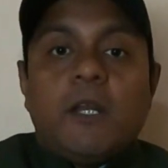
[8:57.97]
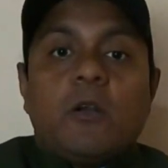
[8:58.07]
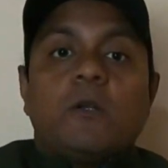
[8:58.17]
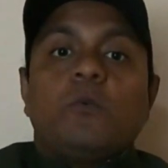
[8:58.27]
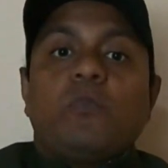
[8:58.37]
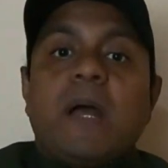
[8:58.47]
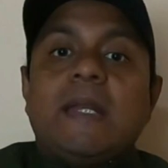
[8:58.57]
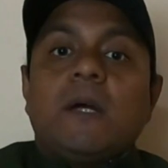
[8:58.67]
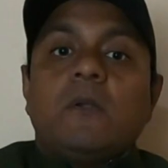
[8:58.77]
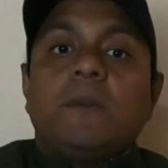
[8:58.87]
in order to
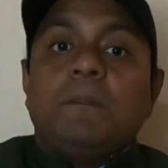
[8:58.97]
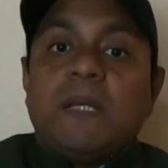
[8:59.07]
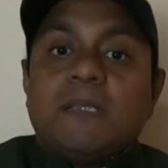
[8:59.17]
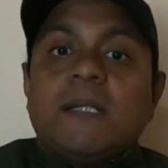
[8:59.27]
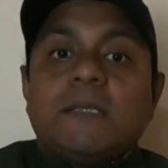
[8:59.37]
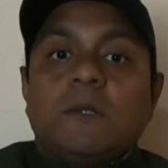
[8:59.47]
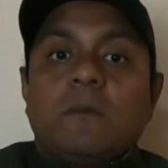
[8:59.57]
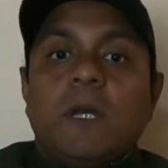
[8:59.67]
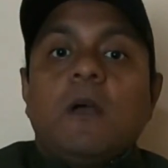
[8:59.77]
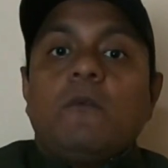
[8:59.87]
find out the
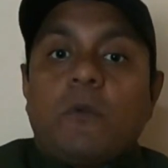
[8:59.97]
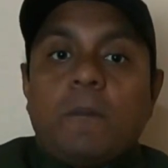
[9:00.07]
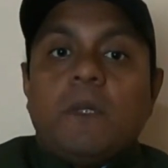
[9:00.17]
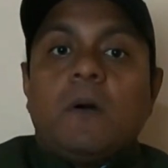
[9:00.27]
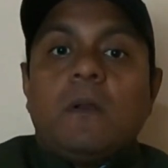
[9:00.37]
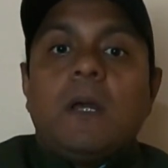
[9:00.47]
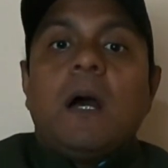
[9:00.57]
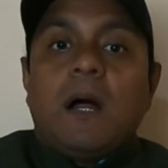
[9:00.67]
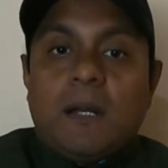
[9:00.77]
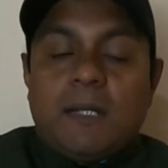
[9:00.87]
plagiarism from your
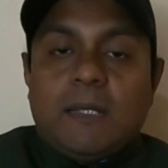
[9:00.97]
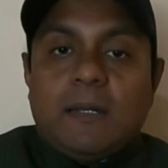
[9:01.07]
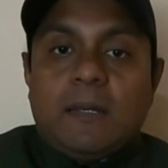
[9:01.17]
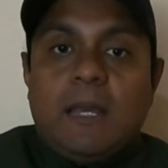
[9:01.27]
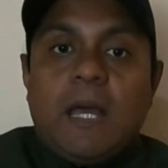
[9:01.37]
article.